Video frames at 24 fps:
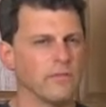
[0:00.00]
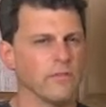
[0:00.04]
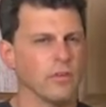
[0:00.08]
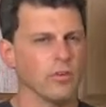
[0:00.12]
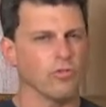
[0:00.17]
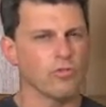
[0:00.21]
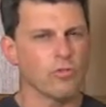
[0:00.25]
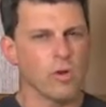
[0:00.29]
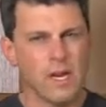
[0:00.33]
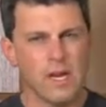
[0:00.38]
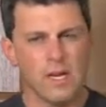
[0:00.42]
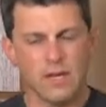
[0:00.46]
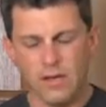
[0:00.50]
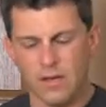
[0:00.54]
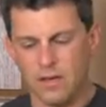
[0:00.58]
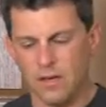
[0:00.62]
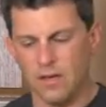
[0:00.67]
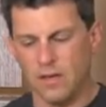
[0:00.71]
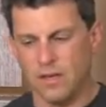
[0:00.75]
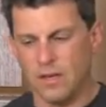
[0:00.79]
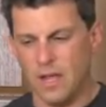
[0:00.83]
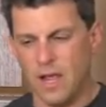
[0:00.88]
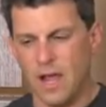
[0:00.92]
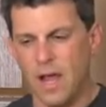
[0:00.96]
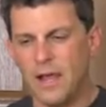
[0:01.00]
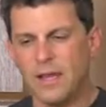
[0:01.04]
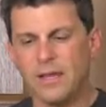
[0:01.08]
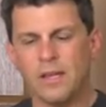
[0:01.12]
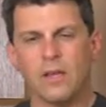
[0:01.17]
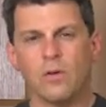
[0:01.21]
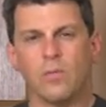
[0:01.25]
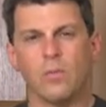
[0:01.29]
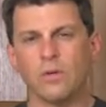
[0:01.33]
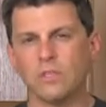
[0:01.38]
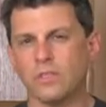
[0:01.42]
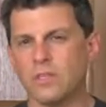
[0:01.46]
If you train, the
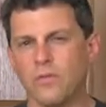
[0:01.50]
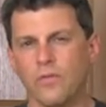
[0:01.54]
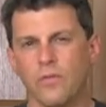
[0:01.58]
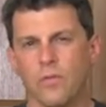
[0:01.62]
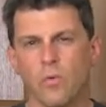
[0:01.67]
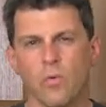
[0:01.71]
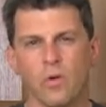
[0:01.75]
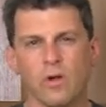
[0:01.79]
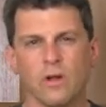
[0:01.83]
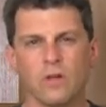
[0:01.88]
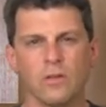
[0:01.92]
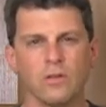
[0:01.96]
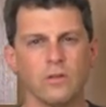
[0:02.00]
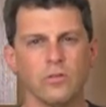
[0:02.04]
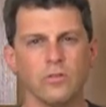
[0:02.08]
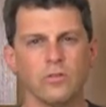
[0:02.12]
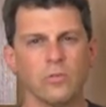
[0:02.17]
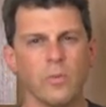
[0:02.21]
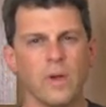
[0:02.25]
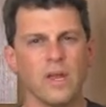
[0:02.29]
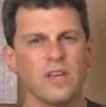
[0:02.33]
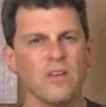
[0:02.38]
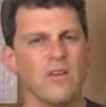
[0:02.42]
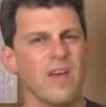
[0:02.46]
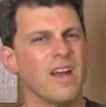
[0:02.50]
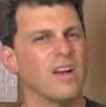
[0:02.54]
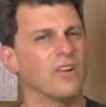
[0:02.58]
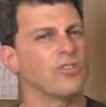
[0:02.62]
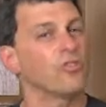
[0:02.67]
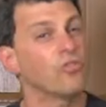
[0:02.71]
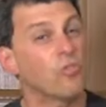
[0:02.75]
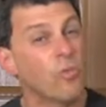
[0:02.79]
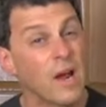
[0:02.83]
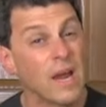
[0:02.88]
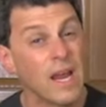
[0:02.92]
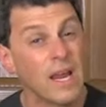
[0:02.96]
idea was, if you wanted to lose weight, you had
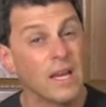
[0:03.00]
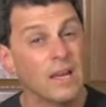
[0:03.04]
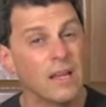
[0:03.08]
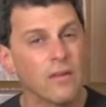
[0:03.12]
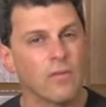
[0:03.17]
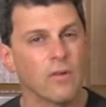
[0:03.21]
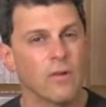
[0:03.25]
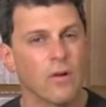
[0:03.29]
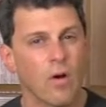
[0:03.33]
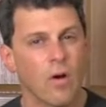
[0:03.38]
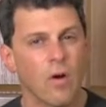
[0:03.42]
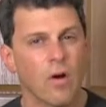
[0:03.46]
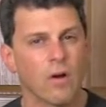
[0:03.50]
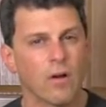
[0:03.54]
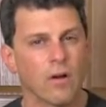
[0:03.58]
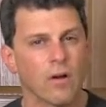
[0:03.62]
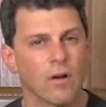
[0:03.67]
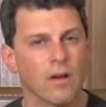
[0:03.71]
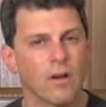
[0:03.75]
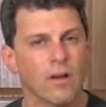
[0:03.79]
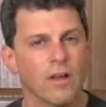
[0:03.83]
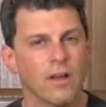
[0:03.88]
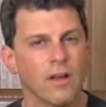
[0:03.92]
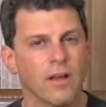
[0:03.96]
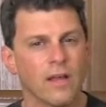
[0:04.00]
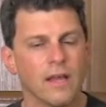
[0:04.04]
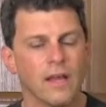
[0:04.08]
to train even harder.